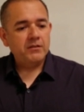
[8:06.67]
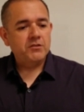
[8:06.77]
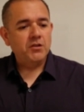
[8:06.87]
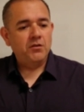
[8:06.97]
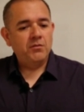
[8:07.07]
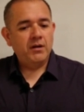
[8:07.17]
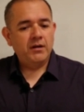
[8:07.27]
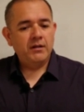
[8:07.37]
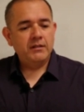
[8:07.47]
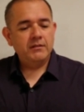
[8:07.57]

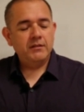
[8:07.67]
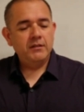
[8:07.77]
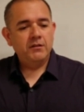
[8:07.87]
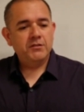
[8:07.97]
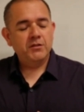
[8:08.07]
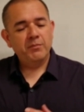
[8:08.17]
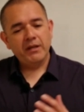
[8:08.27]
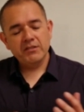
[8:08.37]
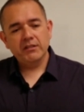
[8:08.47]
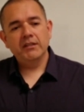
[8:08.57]
So
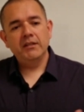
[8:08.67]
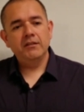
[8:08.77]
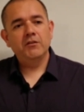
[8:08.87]
basically